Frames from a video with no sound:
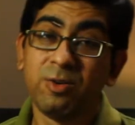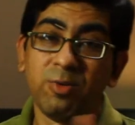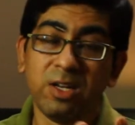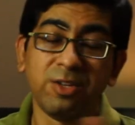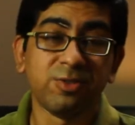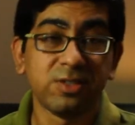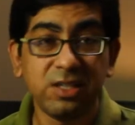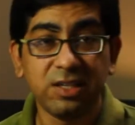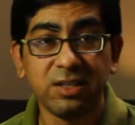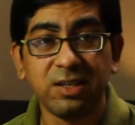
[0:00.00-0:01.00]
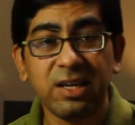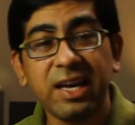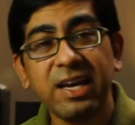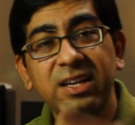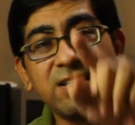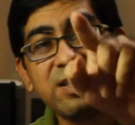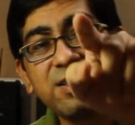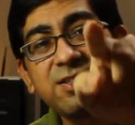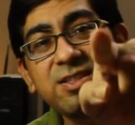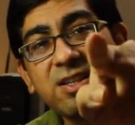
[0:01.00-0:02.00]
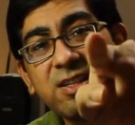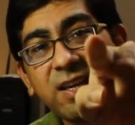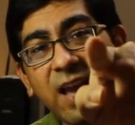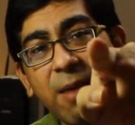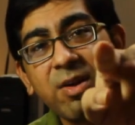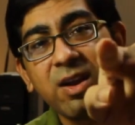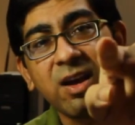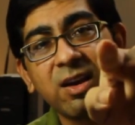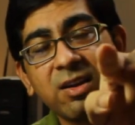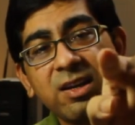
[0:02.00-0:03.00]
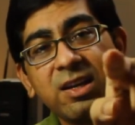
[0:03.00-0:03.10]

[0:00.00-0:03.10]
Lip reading: Well, you see, a digital camera